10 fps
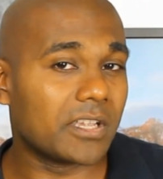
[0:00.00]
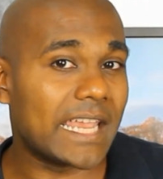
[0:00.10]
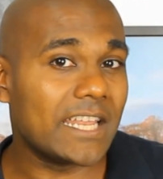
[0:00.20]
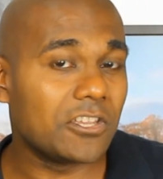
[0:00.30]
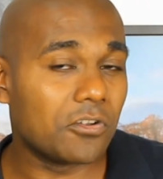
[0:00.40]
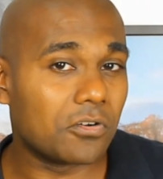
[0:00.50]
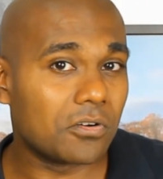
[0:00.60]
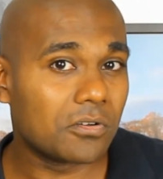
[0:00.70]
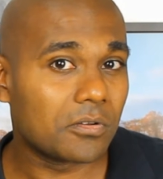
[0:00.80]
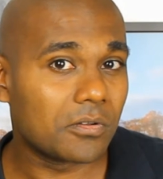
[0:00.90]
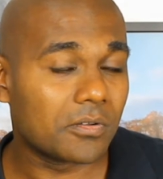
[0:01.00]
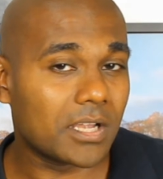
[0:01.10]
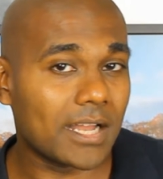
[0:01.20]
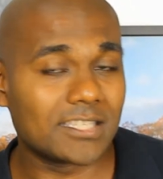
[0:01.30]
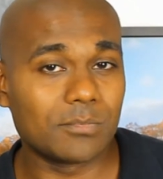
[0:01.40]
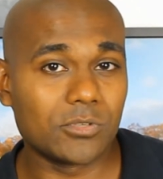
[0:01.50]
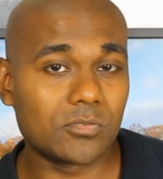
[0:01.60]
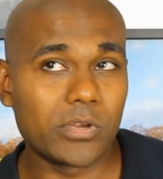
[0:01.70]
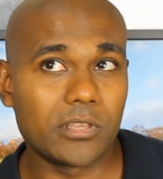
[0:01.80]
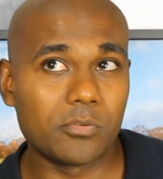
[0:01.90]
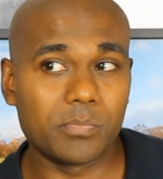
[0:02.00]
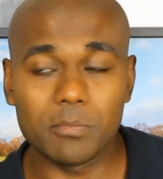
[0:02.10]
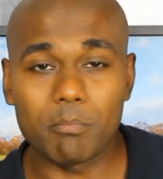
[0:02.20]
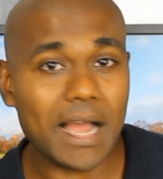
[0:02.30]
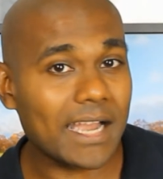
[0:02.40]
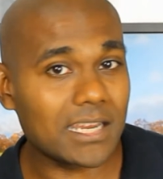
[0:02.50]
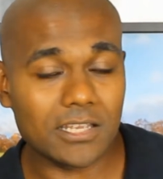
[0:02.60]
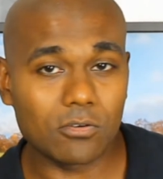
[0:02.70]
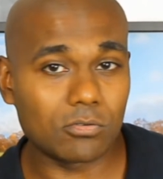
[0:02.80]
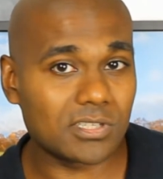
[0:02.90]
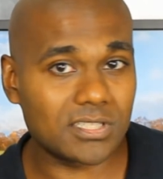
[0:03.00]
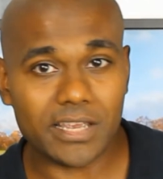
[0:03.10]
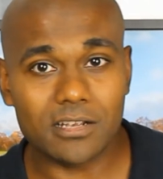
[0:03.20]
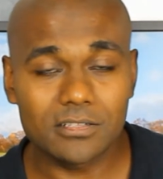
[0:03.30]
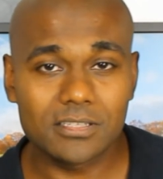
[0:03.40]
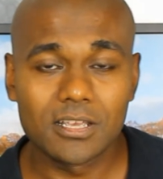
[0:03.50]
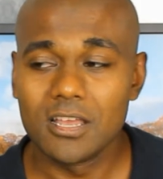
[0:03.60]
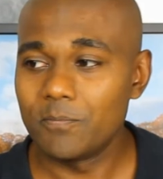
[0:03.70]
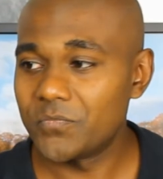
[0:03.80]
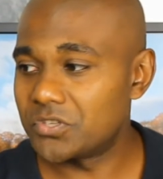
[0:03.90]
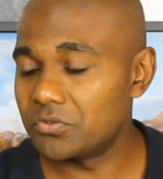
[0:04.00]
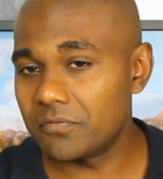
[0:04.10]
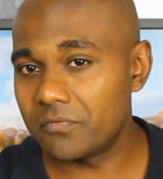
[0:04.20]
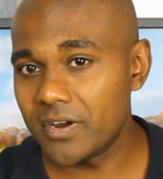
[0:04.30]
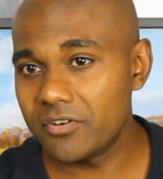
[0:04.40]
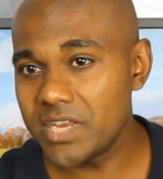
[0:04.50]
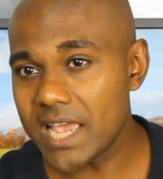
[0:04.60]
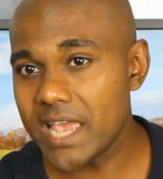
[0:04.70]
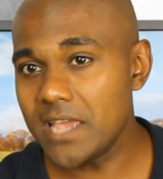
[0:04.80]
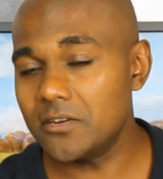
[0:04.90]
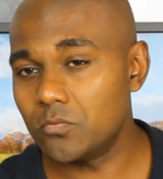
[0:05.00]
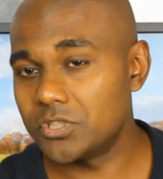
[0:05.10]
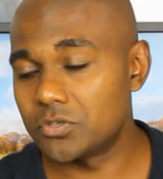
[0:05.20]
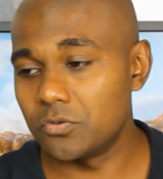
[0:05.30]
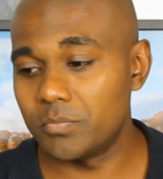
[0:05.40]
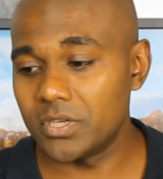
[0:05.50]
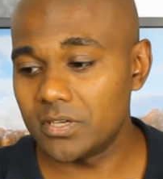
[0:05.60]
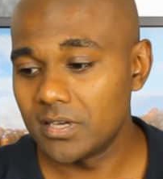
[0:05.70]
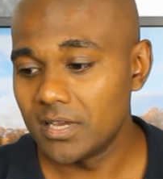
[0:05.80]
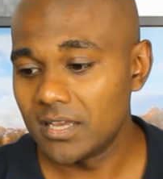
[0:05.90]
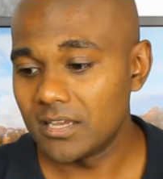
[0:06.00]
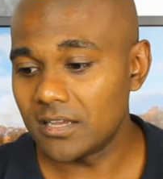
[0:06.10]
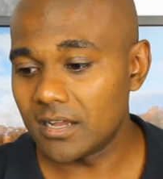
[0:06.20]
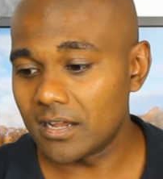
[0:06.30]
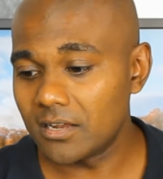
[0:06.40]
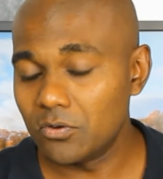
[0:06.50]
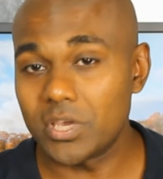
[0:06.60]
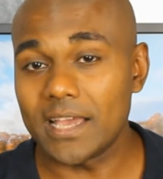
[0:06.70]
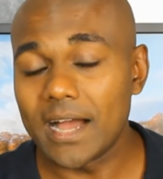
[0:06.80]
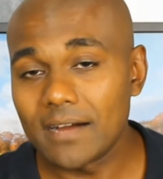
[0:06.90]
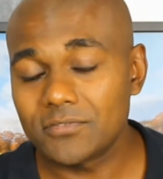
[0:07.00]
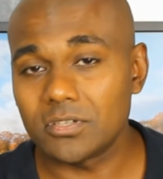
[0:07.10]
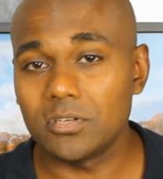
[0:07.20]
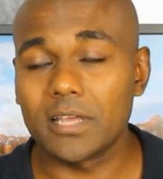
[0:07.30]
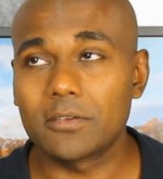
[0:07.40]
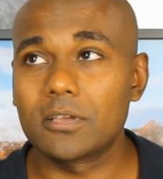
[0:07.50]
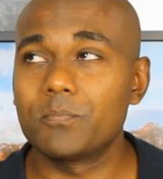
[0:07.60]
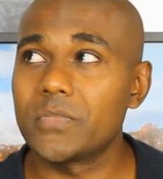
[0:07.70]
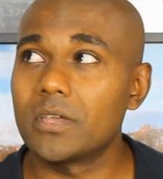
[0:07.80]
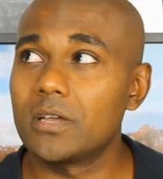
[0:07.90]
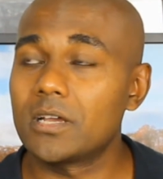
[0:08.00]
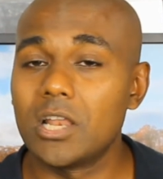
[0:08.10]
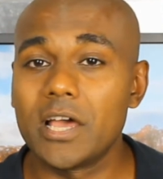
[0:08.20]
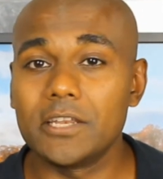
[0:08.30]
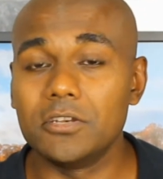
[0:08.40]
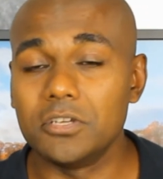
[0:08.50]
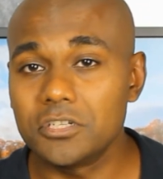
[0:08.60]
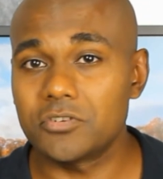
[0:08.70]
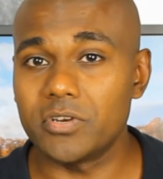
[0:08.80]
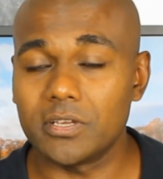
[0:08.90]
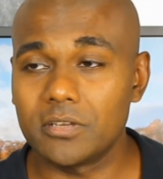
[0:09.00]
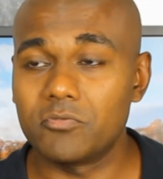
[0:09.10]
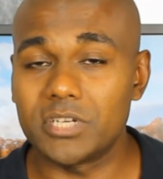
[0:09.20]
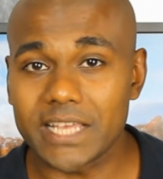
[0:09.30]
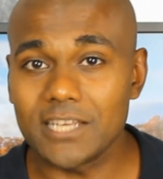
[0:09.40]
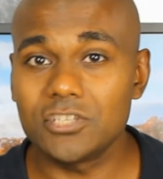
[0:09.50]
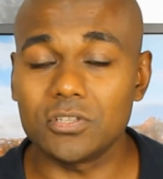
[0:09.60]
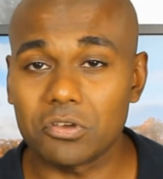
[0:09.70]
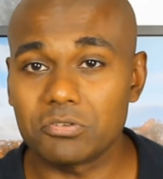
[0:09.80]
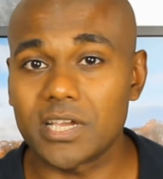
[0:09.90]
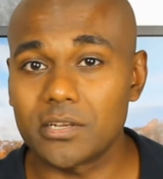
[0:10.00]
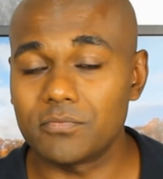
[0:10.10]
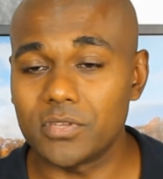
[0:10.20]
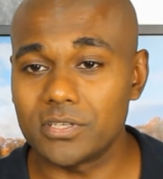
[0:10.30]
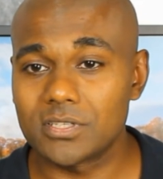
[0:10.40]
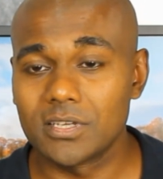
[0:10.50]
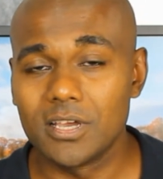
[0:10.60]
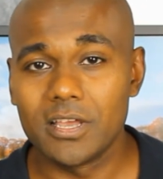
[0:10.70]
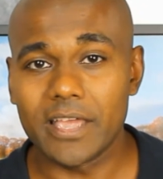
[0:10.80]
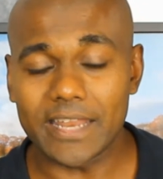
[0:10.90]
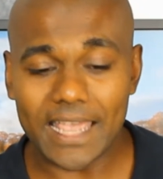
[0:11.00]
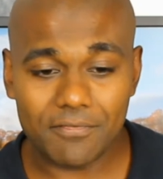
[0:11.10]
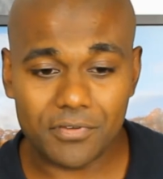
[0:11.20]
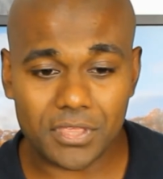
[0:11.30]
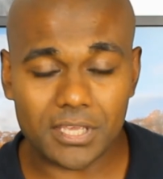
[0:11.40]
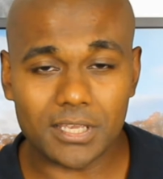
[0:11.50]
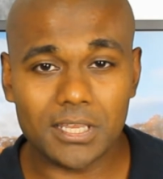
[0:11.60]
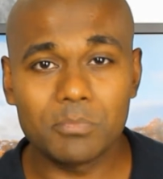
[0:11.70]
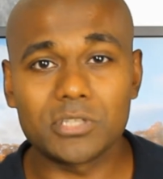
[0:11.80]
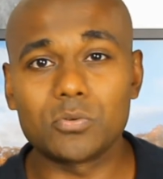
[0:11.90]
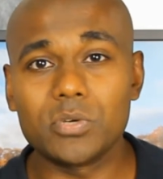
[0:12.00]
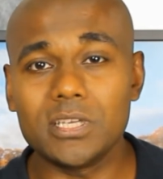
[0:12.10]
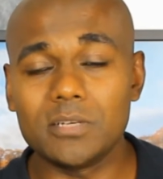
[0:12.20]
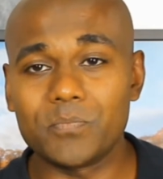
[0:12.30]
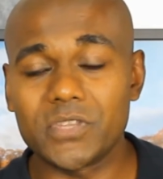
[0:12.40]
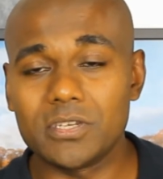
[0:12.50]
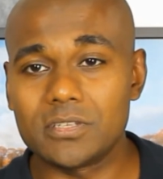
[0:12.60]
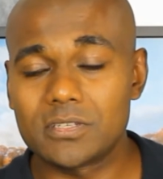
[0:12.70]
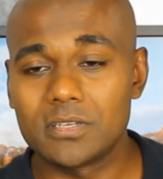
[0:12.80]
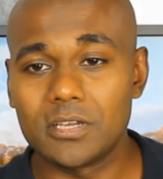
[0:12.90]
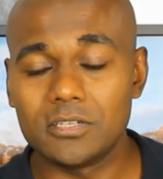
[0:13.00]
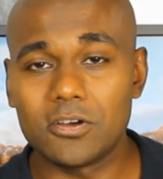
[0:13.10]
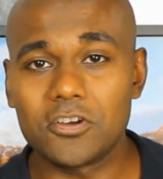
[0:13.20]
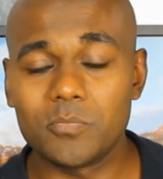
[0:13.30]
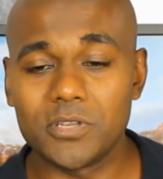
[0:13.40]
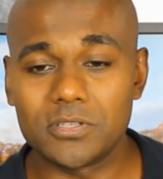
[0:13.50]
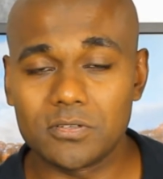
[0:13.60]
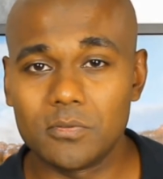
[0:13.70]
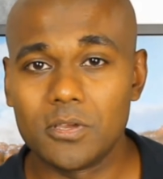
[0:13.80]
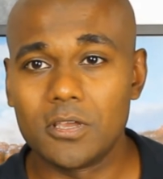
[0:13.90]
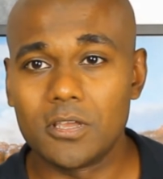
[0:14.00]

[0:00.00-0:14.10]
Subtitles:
getting your customers, whether it be marketing or sales, to the very end, which could be looking after, like client nurturing, retention, those kind of things. And everything in between is documented